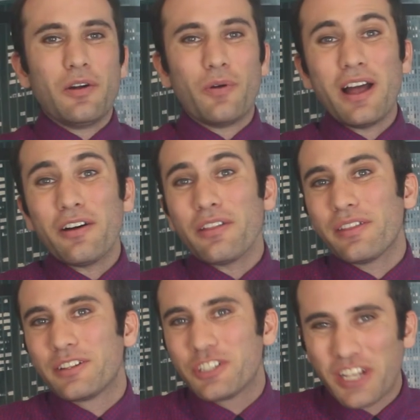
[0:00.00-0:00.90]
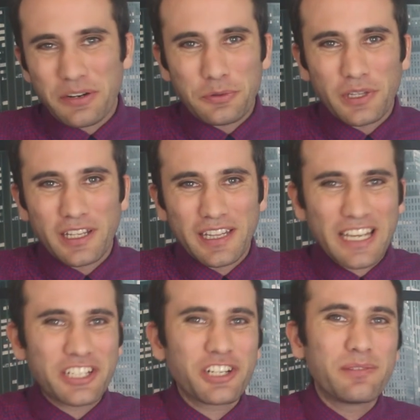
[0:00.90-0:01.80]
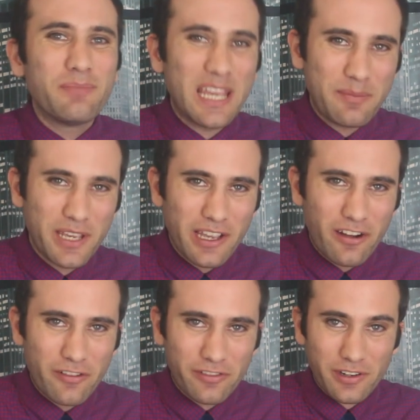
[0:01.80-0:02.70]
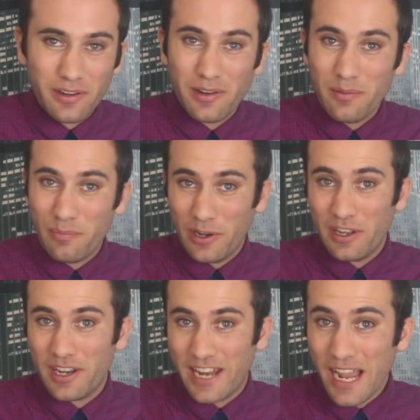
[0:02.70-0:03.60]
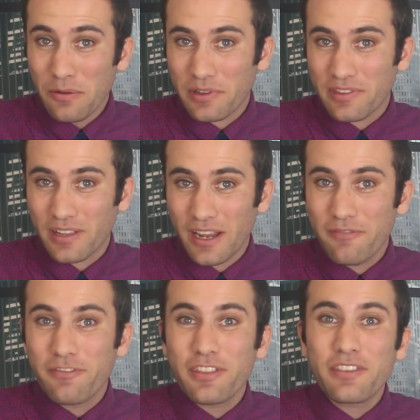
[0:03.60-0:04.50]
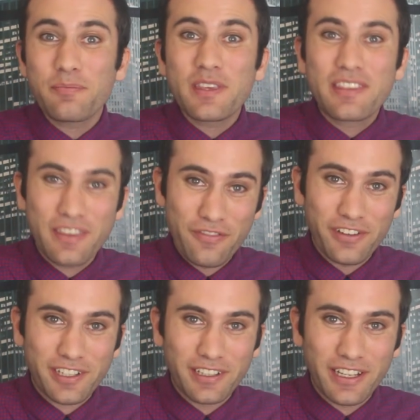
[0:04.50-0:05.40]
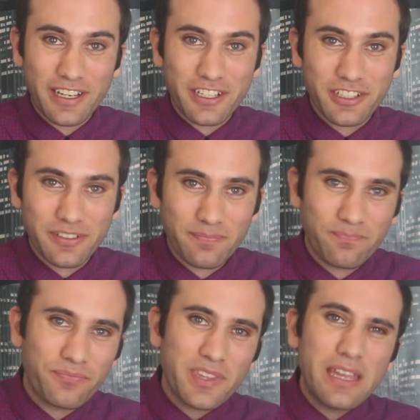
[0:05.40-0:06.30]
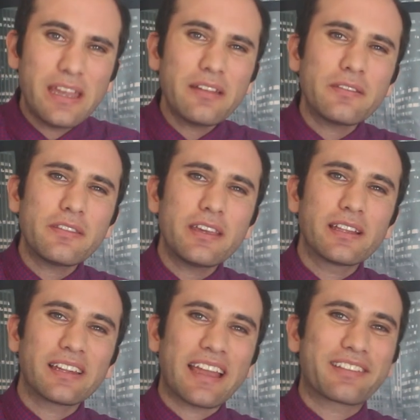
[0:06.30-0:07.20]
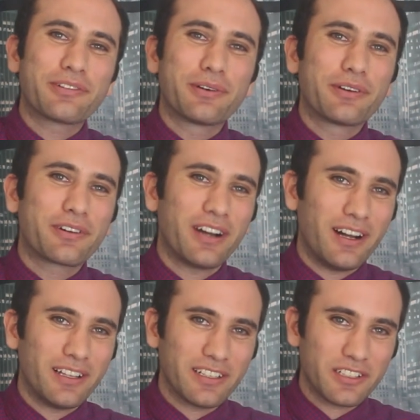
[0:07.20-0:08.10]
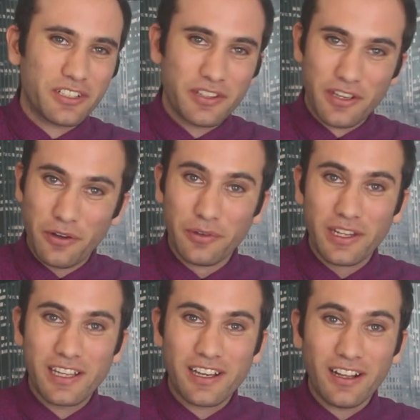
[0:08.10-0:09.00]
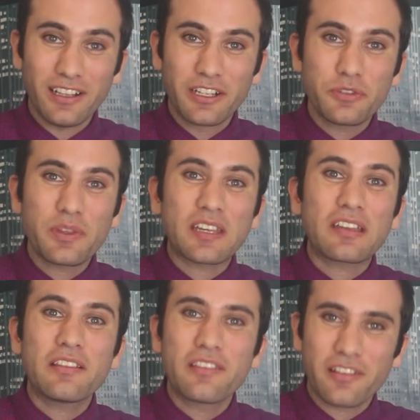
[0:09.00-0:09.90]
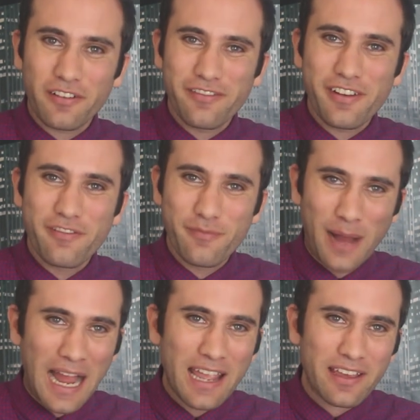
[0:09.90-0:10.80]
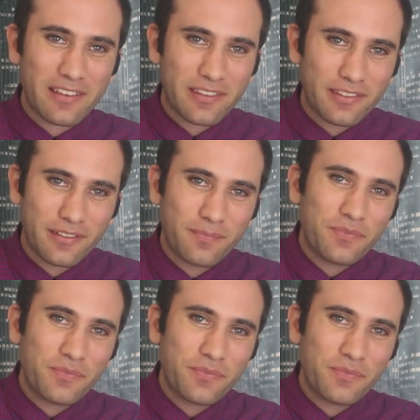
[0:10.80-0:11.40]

Well, the general election may be over, but now it's time for the specific election. And to the Electoral College, the only college with a conservative bias.